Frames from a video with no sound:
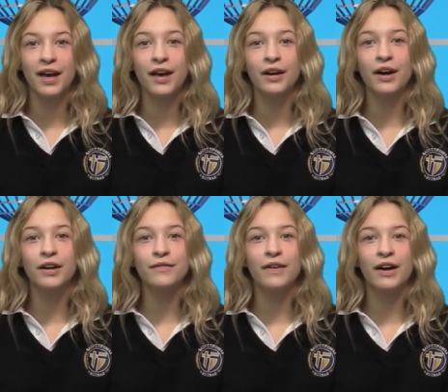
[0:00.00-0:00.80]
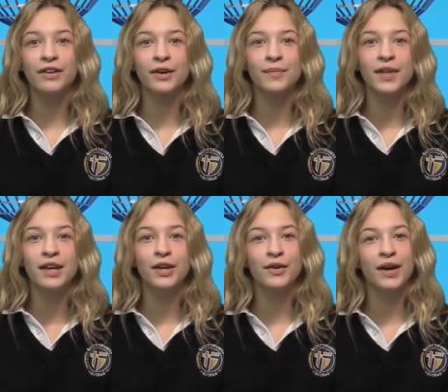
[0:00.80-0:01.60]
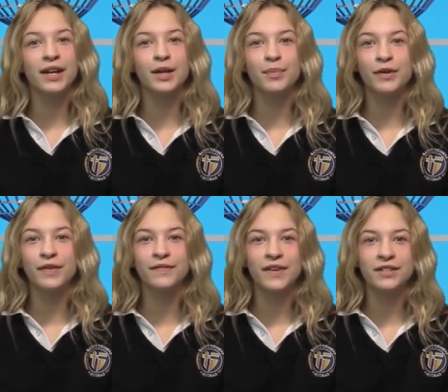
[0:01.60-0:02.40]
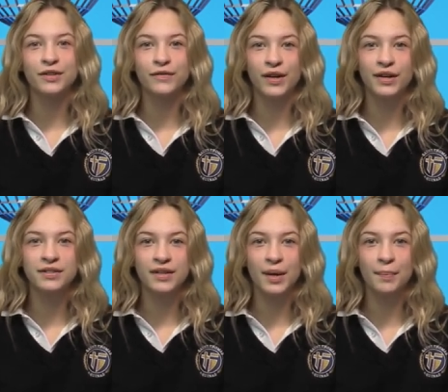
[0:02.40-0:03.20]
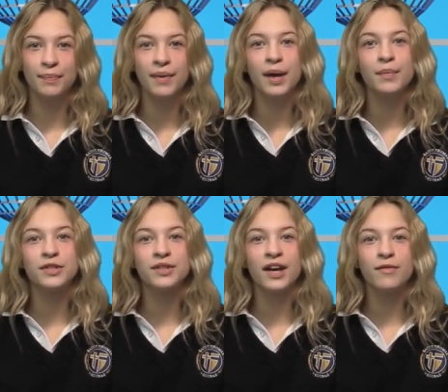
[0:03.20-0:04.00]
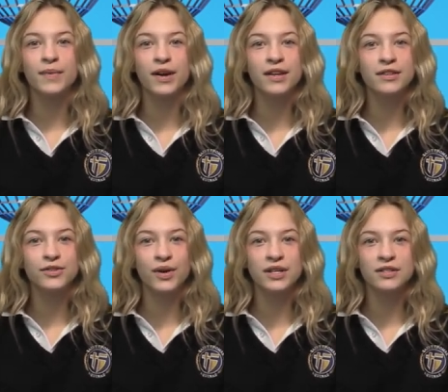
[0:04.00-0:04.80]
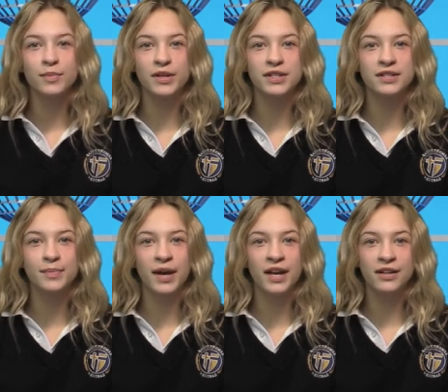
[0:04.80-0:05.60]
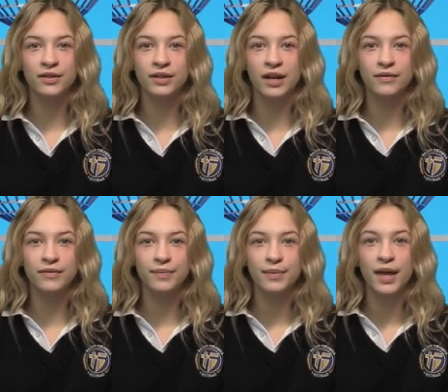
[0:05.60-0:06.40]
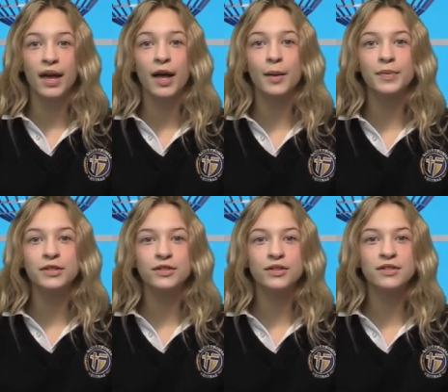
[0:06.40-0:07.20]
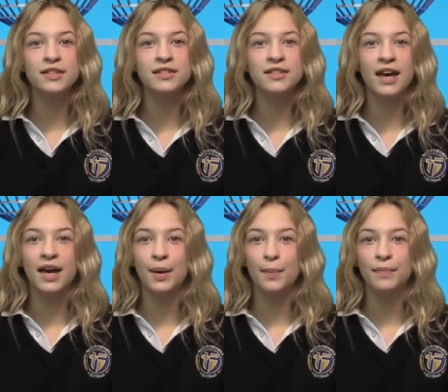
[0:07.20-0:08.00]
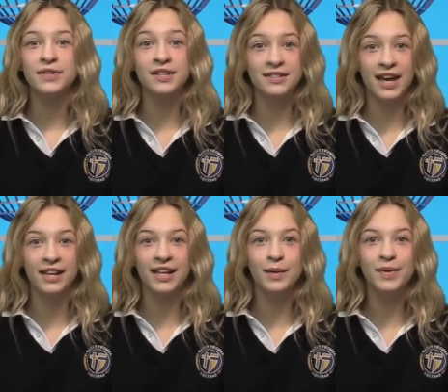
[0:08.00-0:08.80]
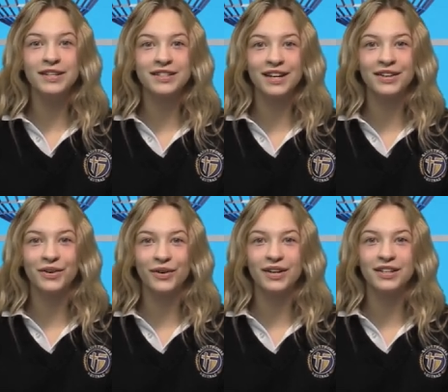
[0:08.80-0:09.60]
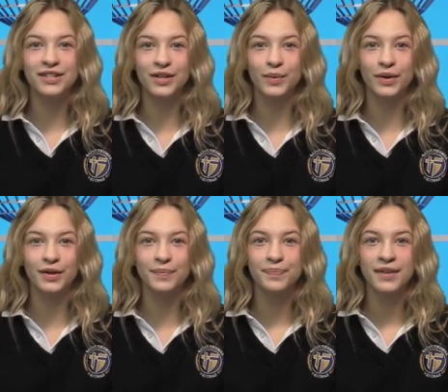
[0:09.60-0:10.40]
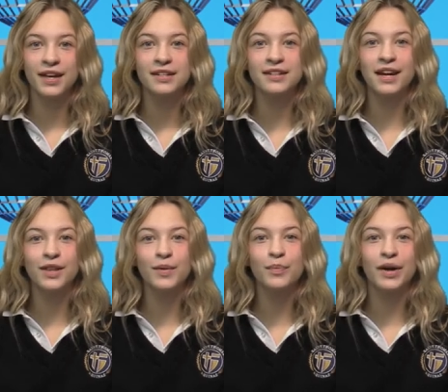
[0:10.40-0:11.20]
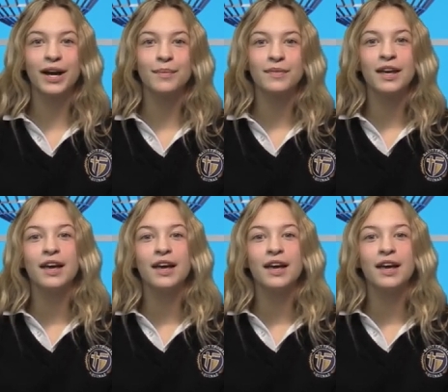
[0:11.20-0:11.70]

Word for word: God our Father, you created a perfect vessel for your Son, but you gave Mary the choice to participate in your love. Help us choose to stay, to say, let it be done according to your word. Together we pray.